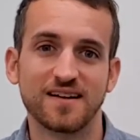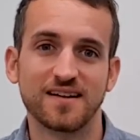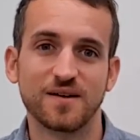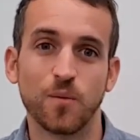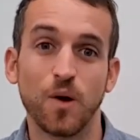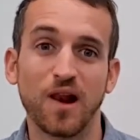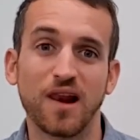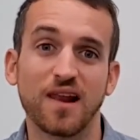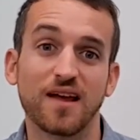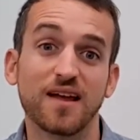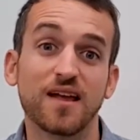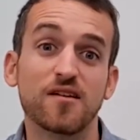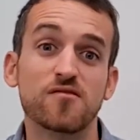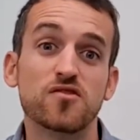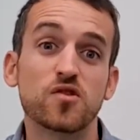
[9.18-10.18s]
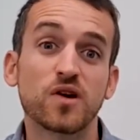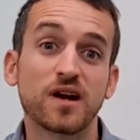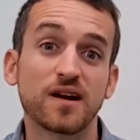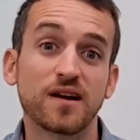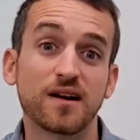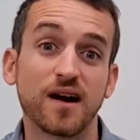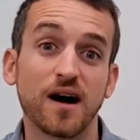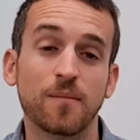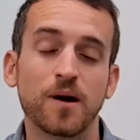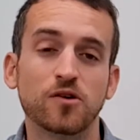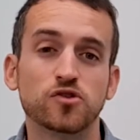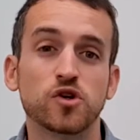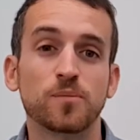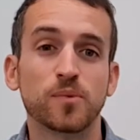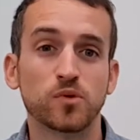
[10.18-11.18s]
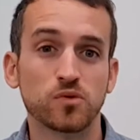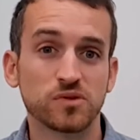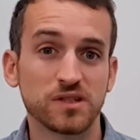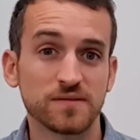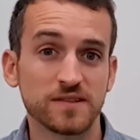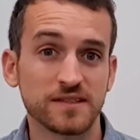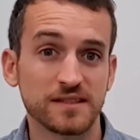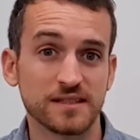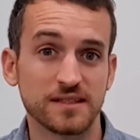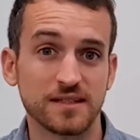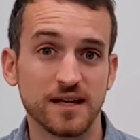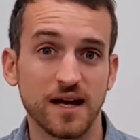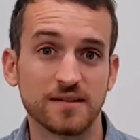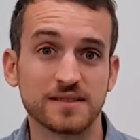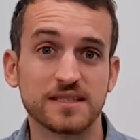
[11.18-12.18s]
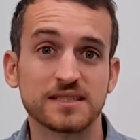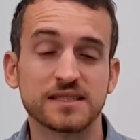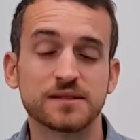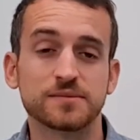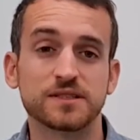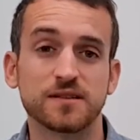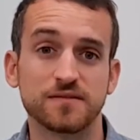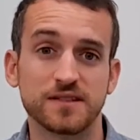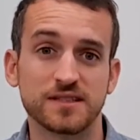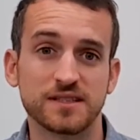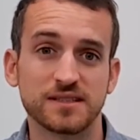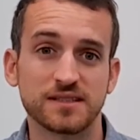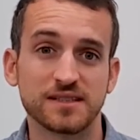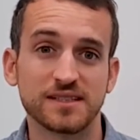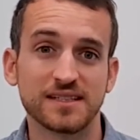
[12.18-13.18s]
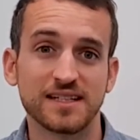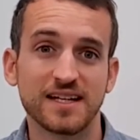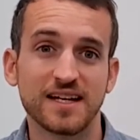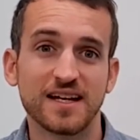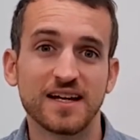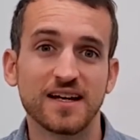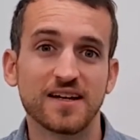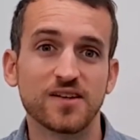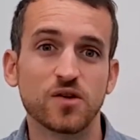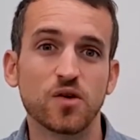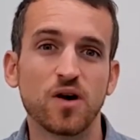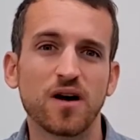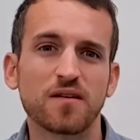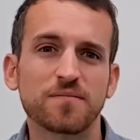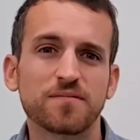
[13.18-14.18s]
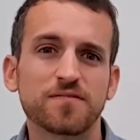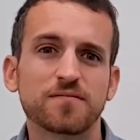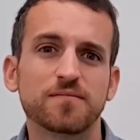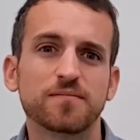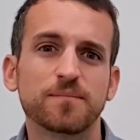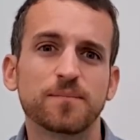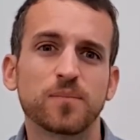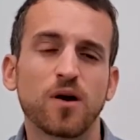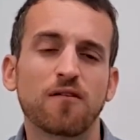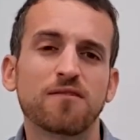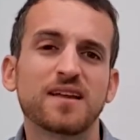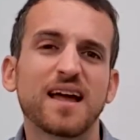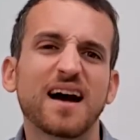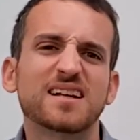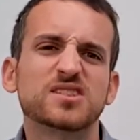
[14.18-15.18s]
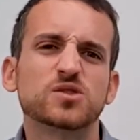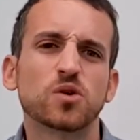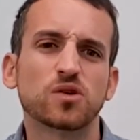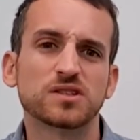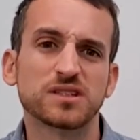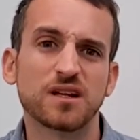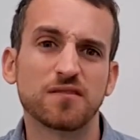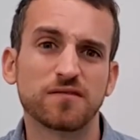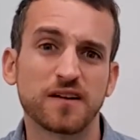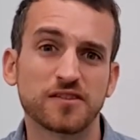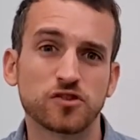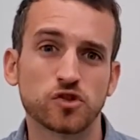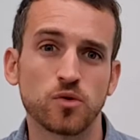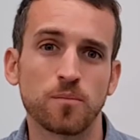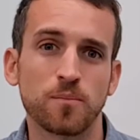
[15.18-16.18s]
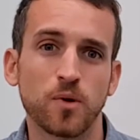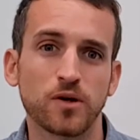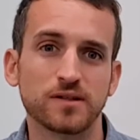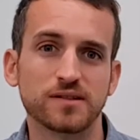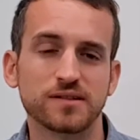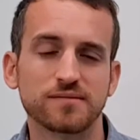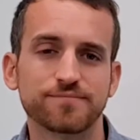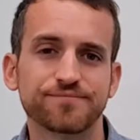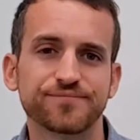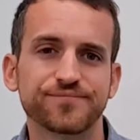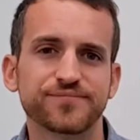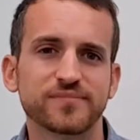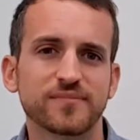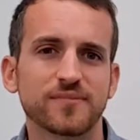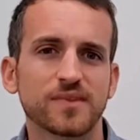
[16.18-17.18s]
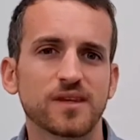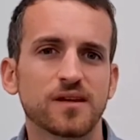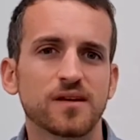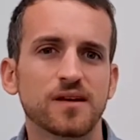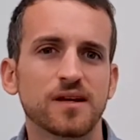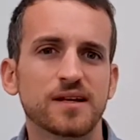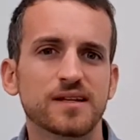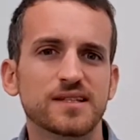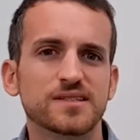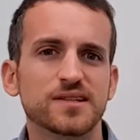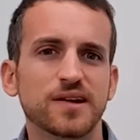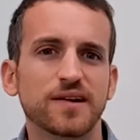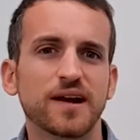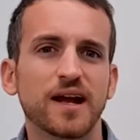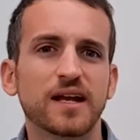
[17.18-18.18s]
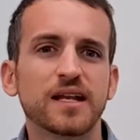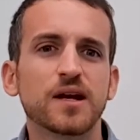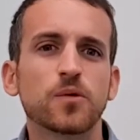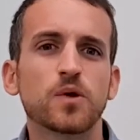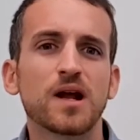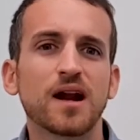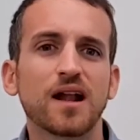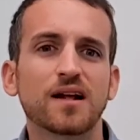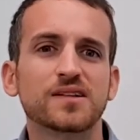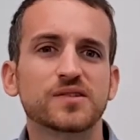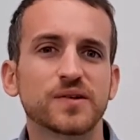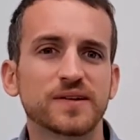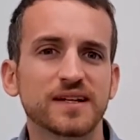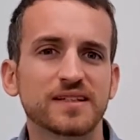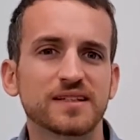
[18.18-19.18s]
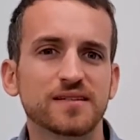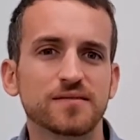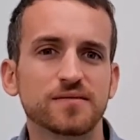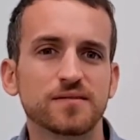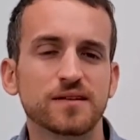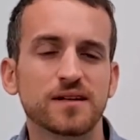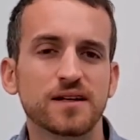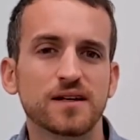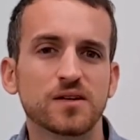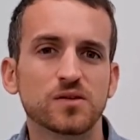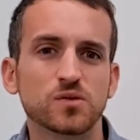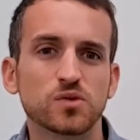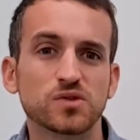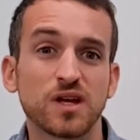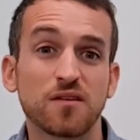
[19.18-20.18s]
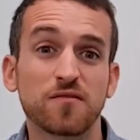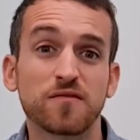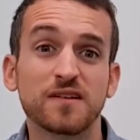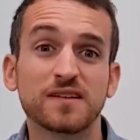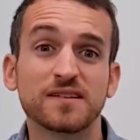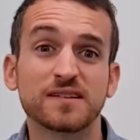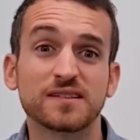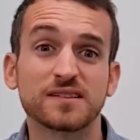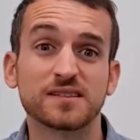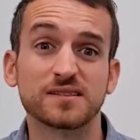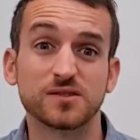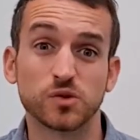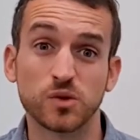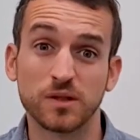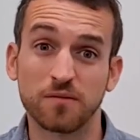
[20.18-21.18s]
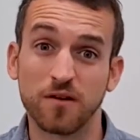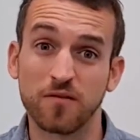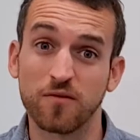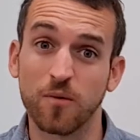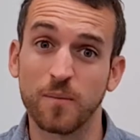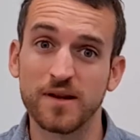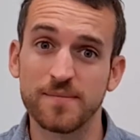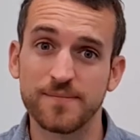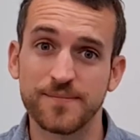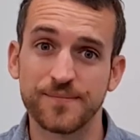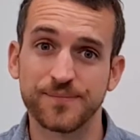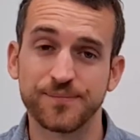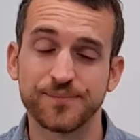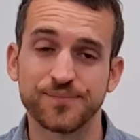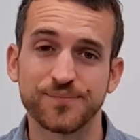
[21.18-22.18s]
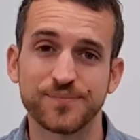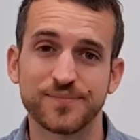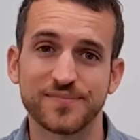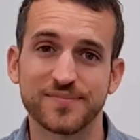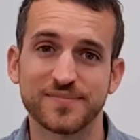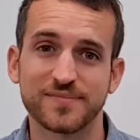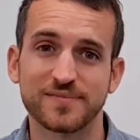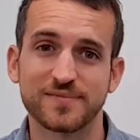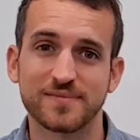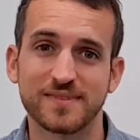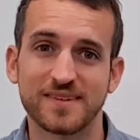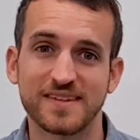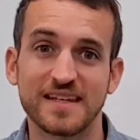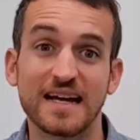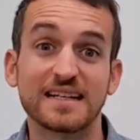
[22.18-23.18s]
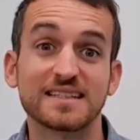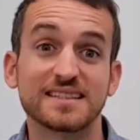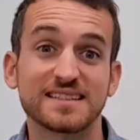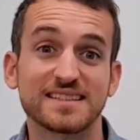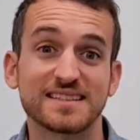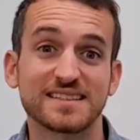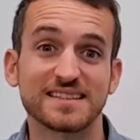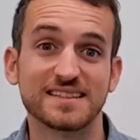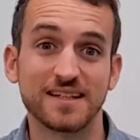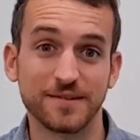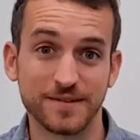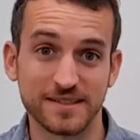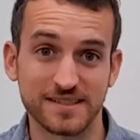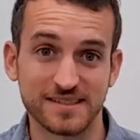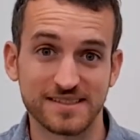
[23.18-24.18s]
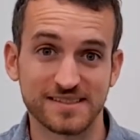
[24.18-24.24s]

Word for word: Well, if you care about your productivity and systems efficiency, you have probably asked yourself at some point, is there any real alternative to some filters suitable for me? Yes, there is.